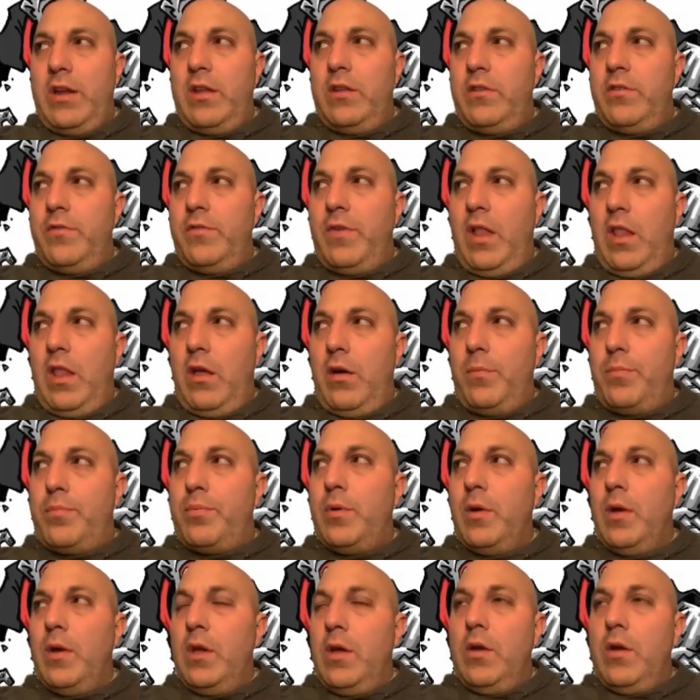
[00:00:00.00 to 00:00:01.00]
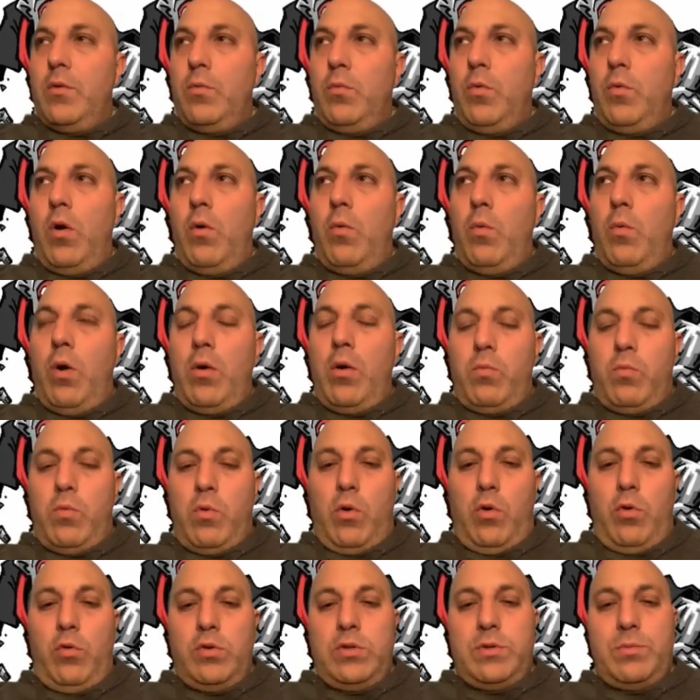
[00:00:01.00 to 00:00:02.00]
to develop what
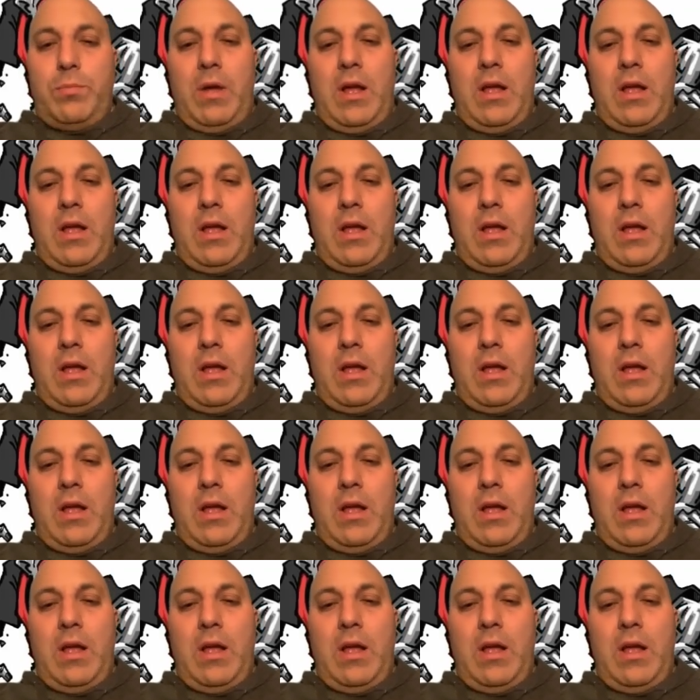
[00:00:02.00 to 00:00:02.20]
roles